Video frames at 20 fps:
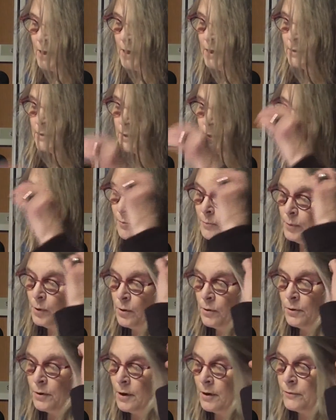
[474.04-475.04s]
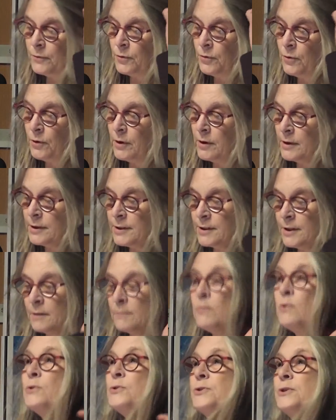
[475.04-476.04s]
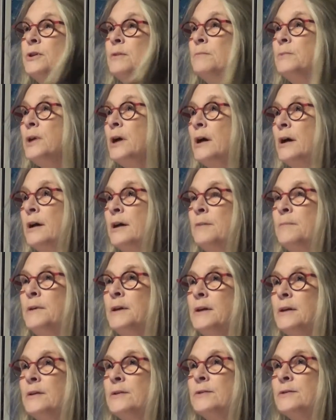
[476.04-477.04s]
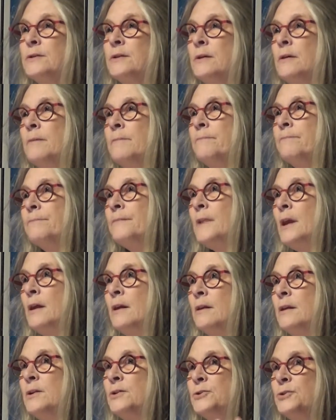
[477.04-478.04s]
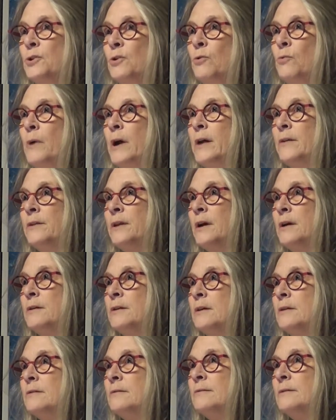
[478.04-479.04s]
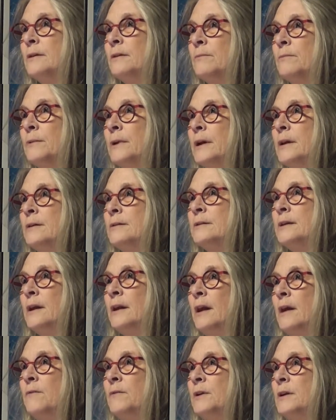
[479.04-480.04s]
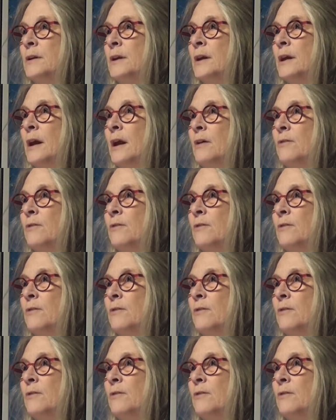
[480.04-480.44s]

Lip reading: Gwaii is that they've blown off course, and most of them die because it's so wet there that their wings get heavy and they